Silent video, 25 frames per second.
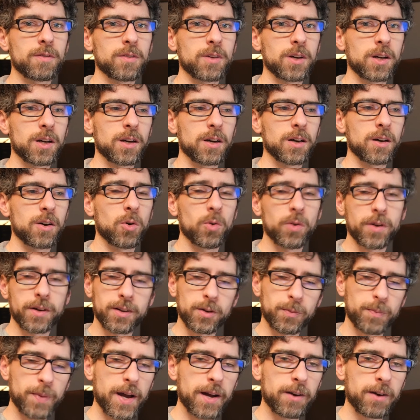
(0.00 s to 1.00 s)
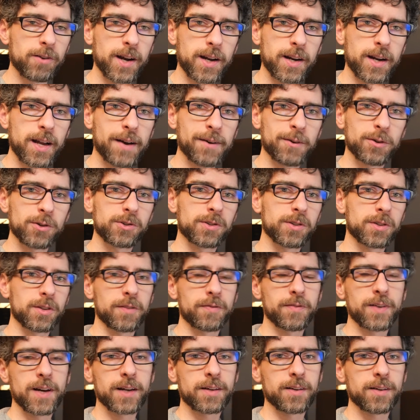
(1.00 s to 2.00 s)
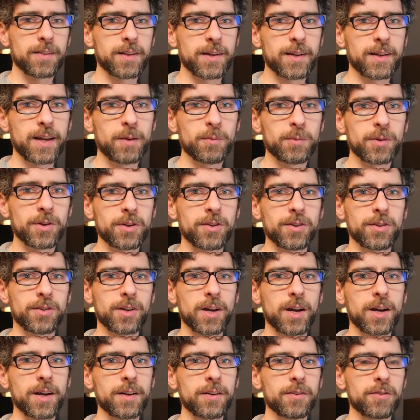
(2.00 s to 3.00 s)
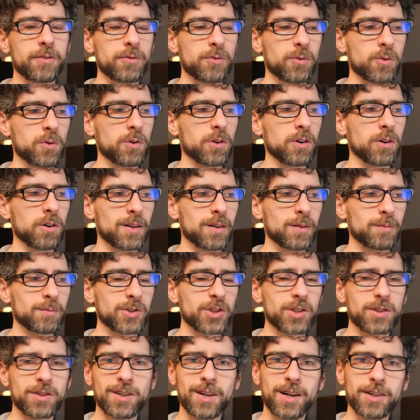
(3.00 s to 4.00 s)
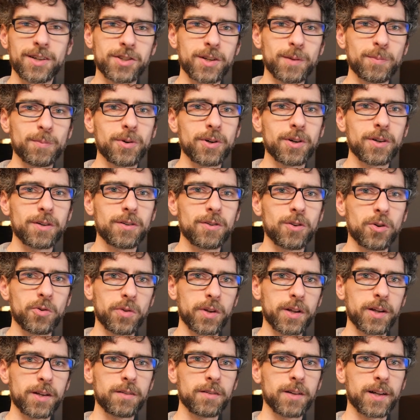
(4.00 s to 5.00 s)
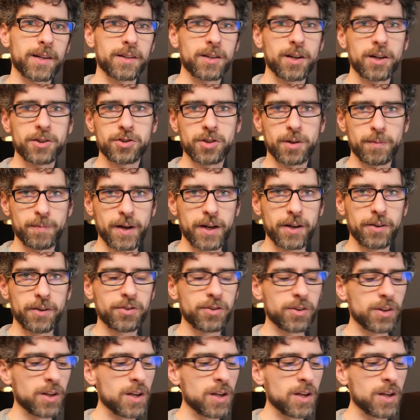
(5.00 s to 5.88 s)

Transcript: holding us back right now is just the fact that the game was designed for just touch input only, like touch and mouse.